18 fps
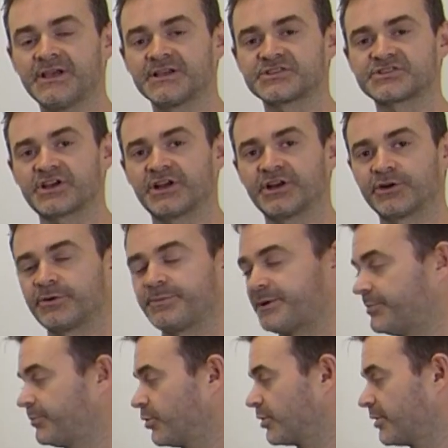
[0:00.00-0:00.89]
So a little
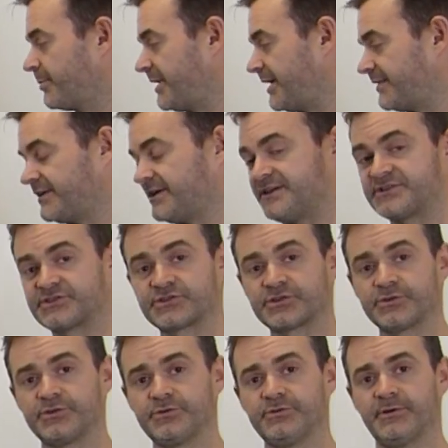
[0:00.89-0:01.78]
bit more about these
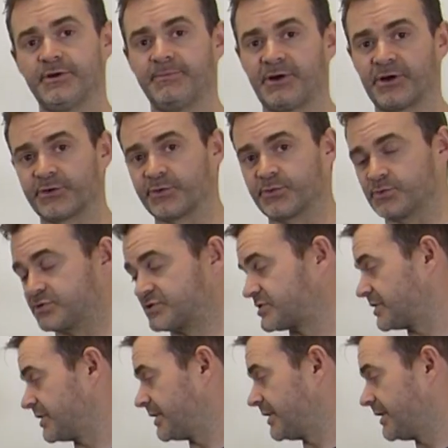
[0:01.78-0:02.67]
two
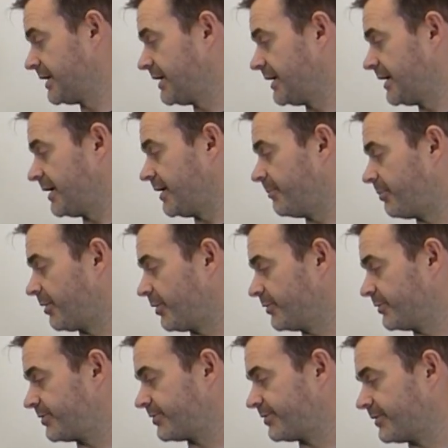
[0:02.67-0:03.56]
models.
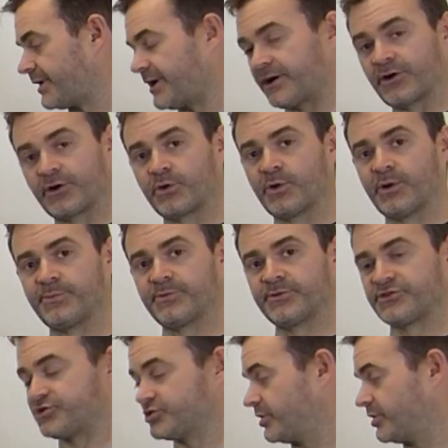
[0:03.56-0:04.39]
Both are equipped with